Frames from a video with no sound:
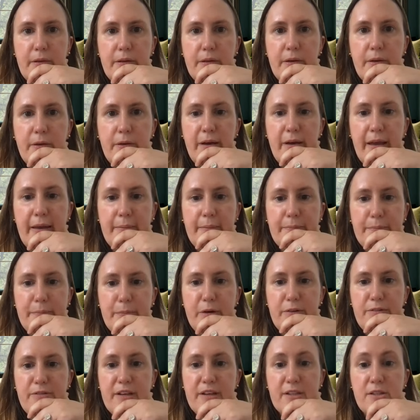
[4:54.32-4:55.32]
Okay.
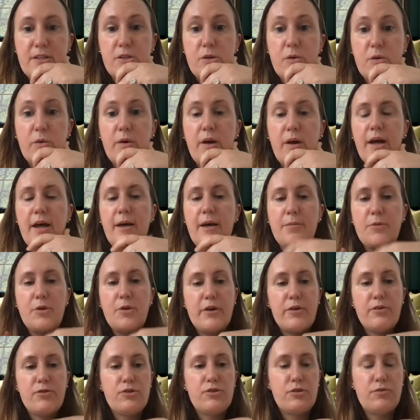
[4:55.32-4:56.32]
Perfect. So you
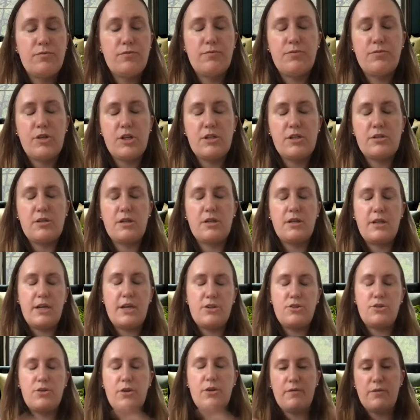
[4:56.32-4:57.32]
go, just in
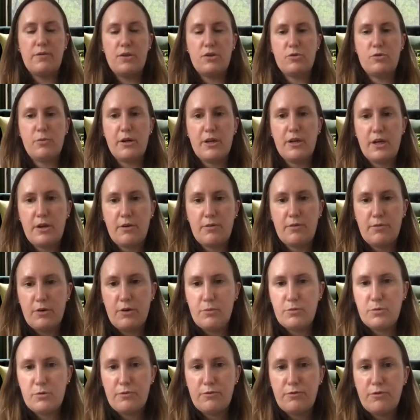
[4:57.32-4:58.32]
case you haven't used breakout
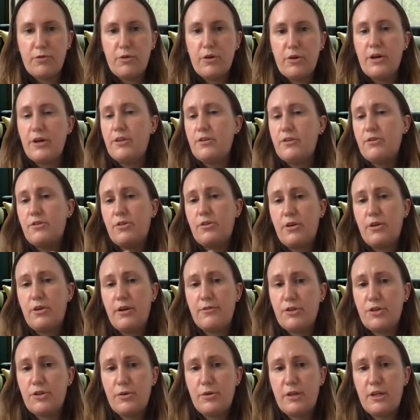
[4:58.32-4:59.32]
rooms before, you don't
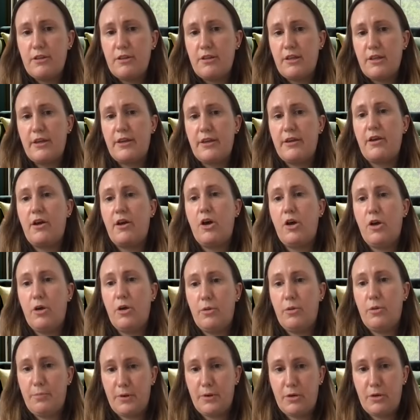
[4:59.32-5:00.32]
have to do anything.
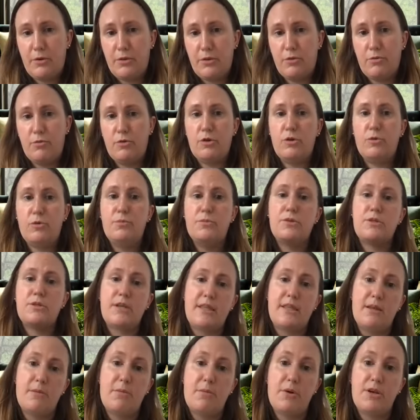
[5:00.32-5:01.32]
I'll put you in the rooms
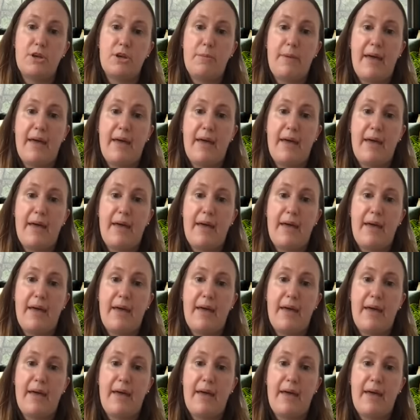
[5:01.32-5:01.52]
and then bring you